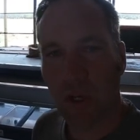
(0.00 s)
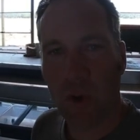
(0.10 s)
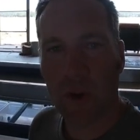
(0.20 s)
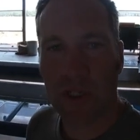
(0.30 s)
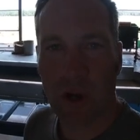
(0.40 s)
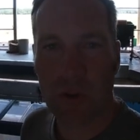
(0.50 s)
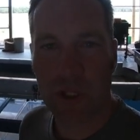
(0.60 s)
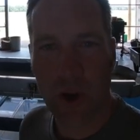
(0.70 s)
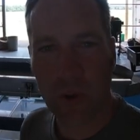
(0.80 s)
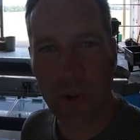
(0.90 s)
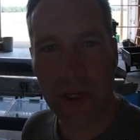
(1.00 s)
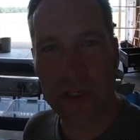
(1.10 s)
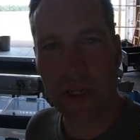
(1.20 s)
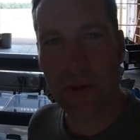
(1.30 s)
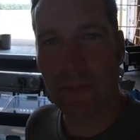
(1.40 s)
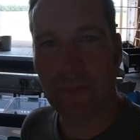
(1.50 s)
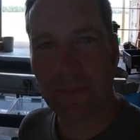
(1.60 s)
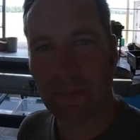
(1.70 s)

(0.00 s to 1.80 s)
Lord told Jonah what to do.